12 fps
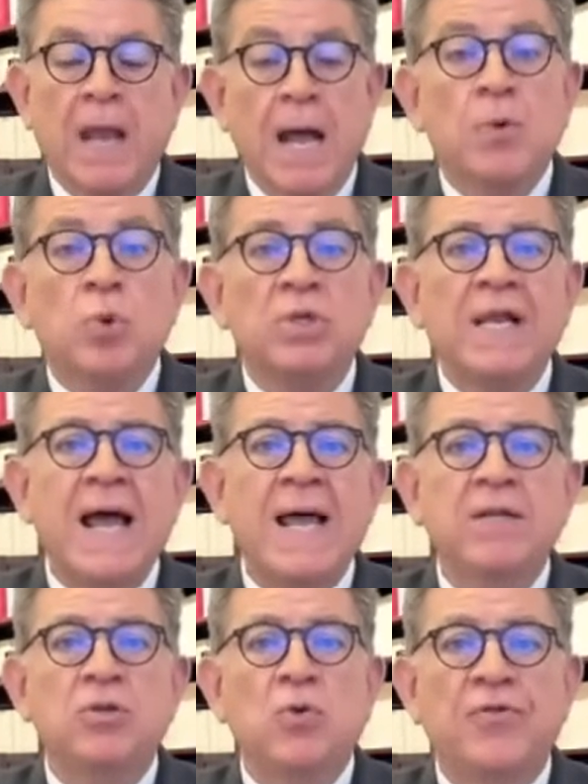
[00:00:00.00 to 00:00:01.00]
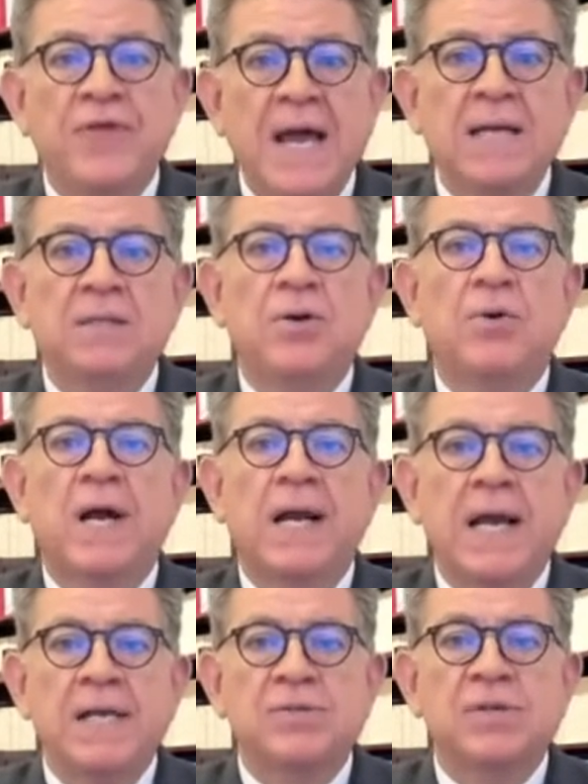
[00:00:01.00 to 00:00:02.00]
I would like to thank the
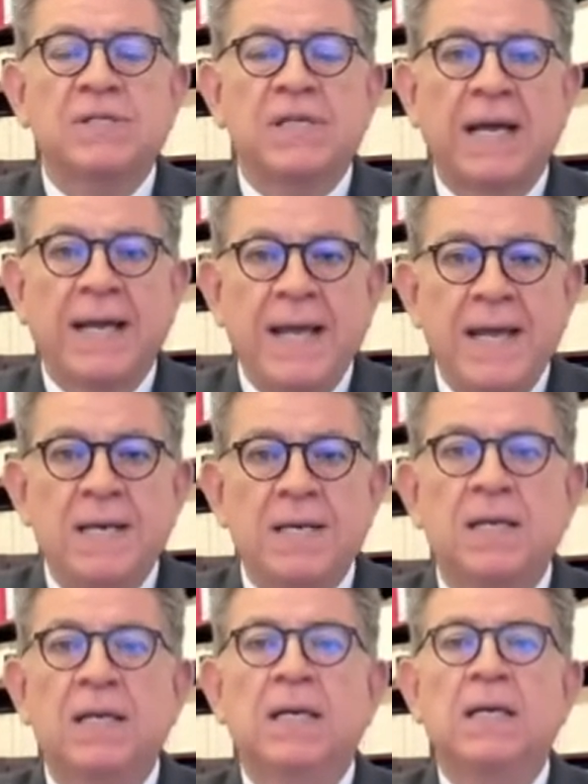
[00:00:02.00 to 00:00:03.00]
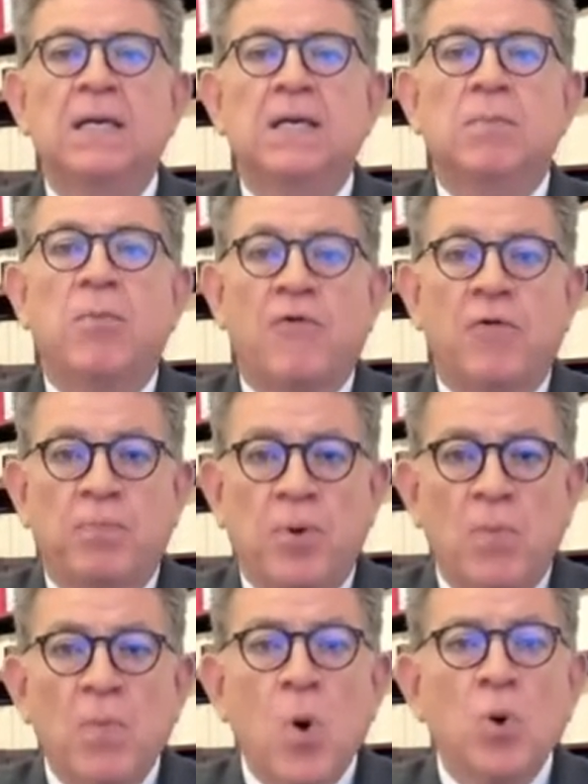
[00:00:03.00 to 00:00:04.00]
organizers again for
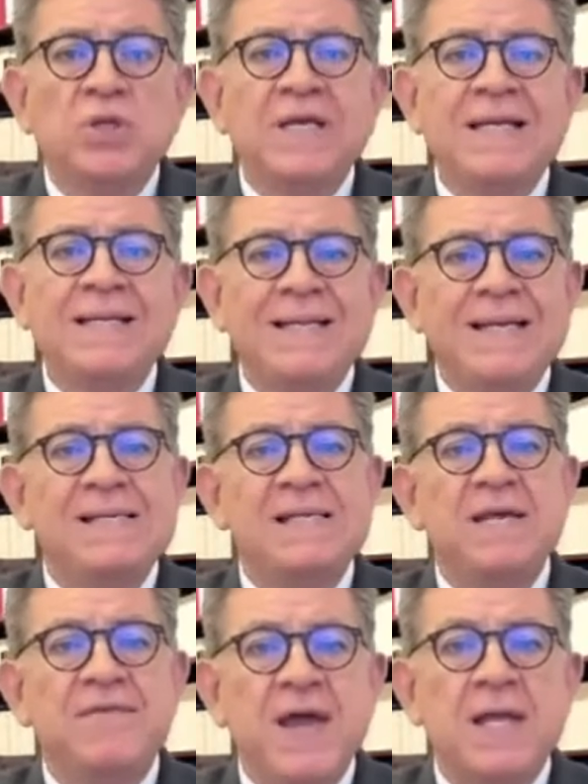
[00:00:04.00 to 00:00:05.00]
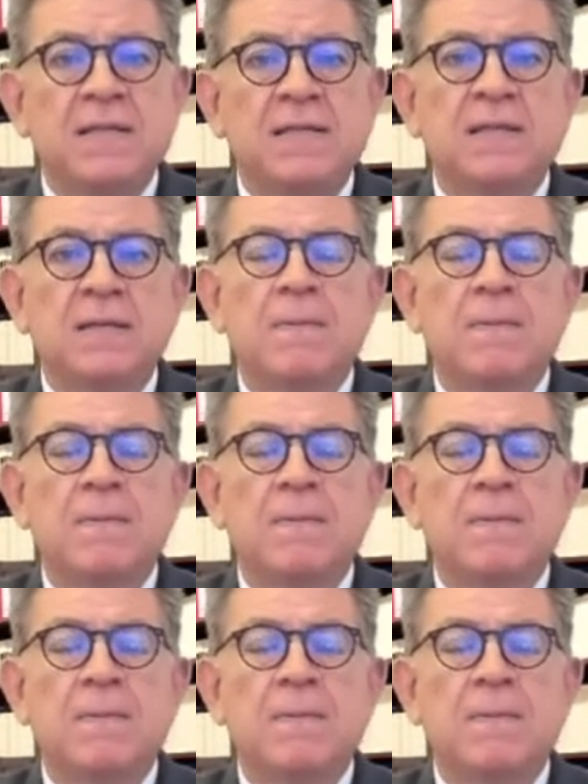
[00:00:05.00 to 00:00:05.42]
promoting this event.